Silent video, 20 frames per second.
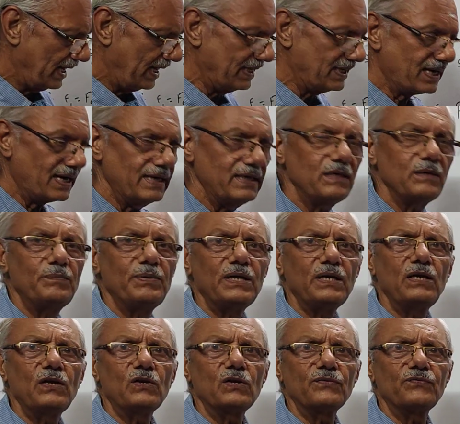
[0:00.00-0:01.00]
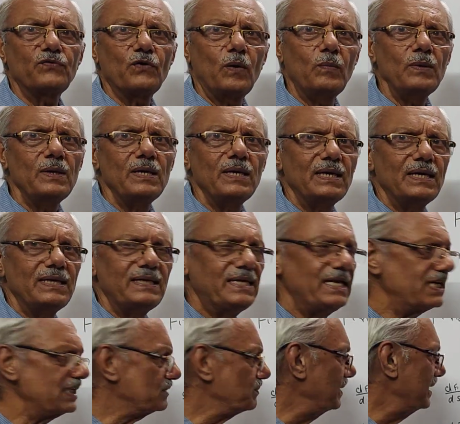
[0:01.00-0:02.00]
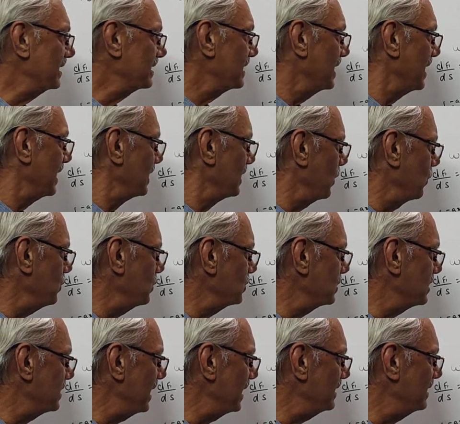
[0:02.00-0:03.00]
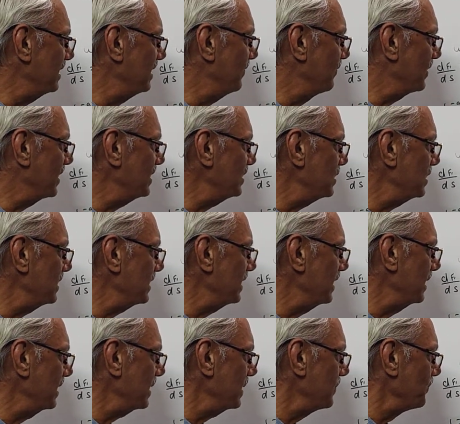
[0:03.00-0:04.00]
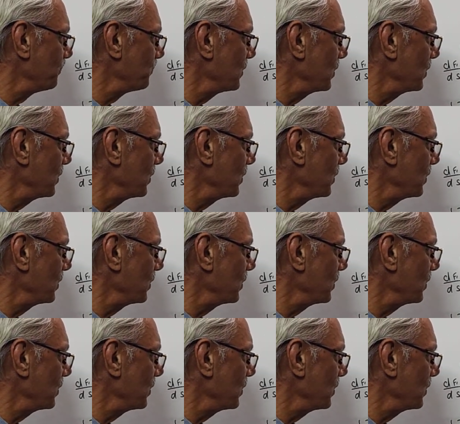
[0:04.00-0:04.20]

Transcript: I try to bring it to the form ds by s. Now you take the differential here.